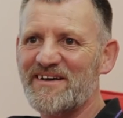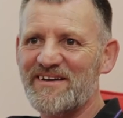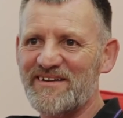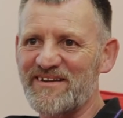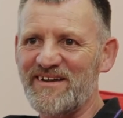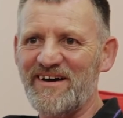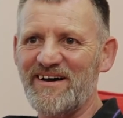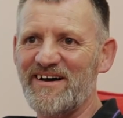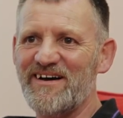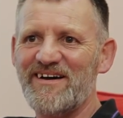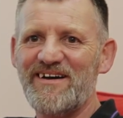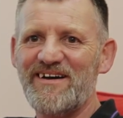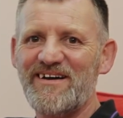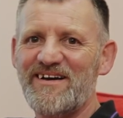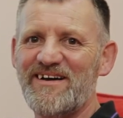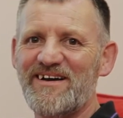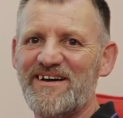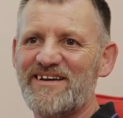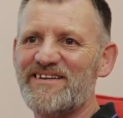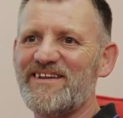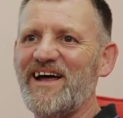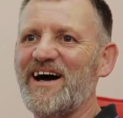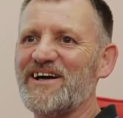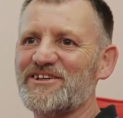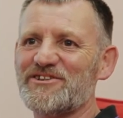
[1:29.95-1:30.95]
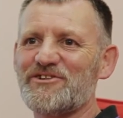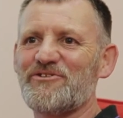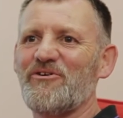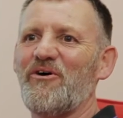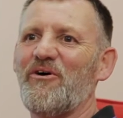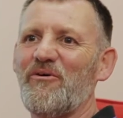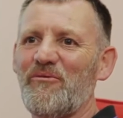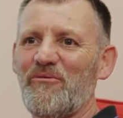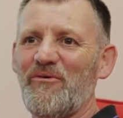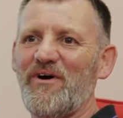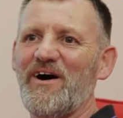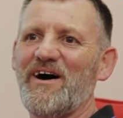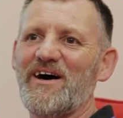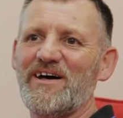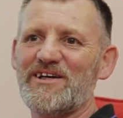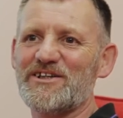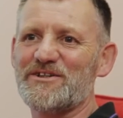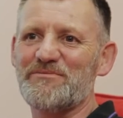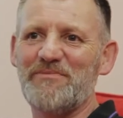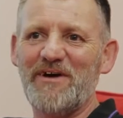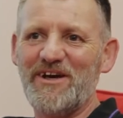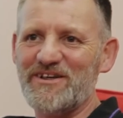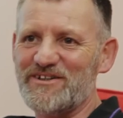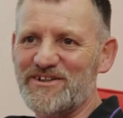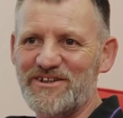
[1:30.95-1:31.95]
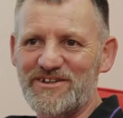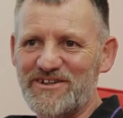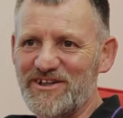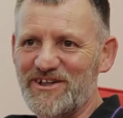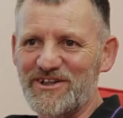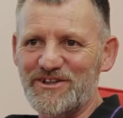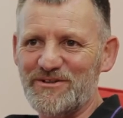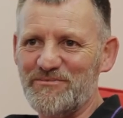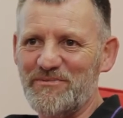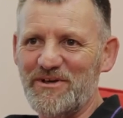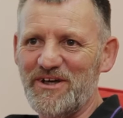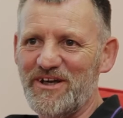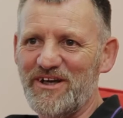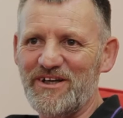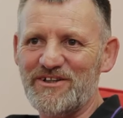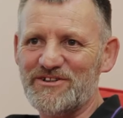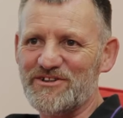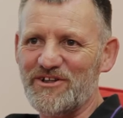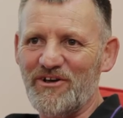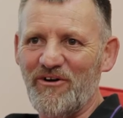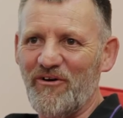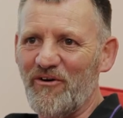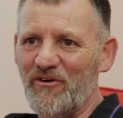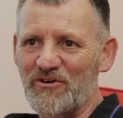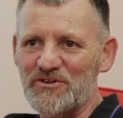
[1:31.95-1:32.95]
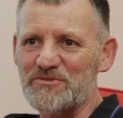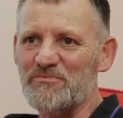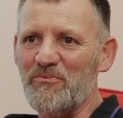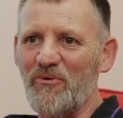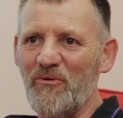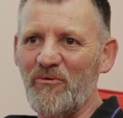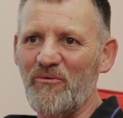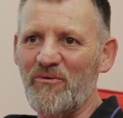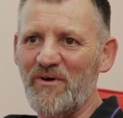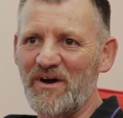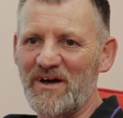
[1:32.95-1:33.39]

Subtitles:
that that's not what I expected to experience in hospital,